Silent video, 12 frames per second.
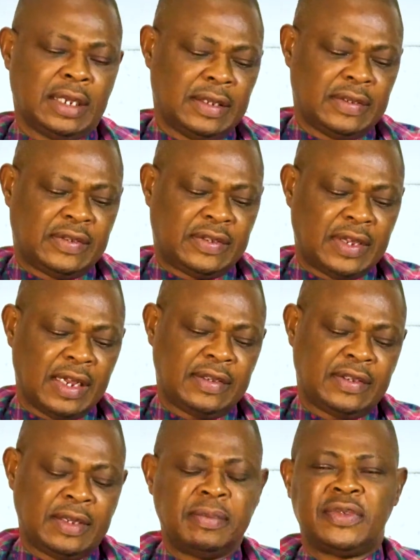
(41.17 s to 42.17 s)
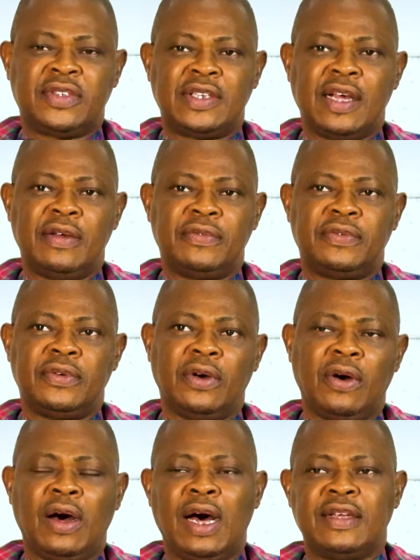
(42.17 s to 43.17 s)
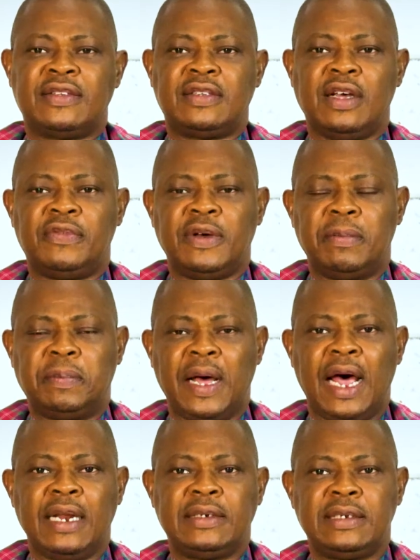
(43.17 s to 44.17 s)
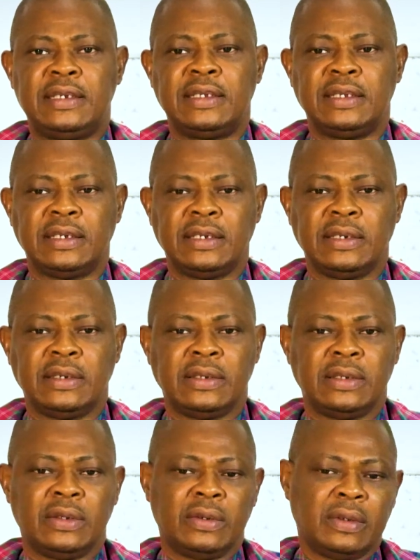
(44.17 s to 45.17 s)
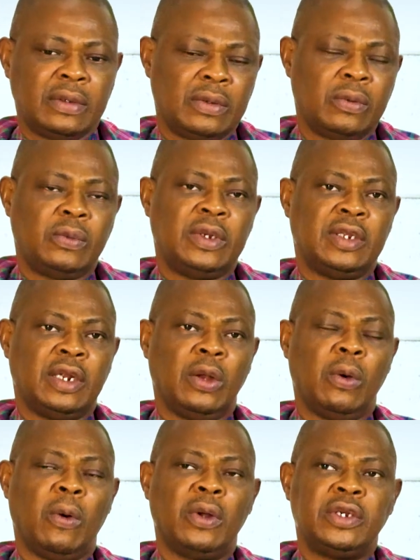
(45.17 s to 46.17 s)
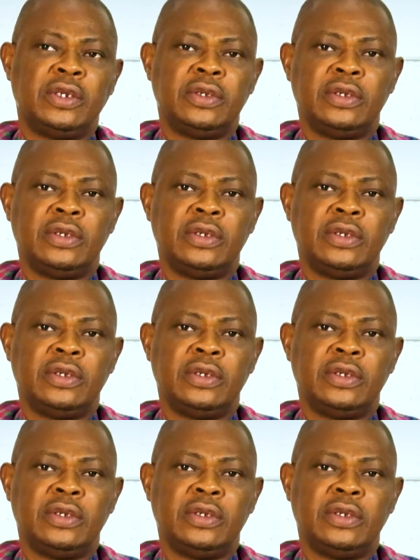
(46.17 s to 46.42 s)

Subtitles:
sets himself or herself apart with the Lord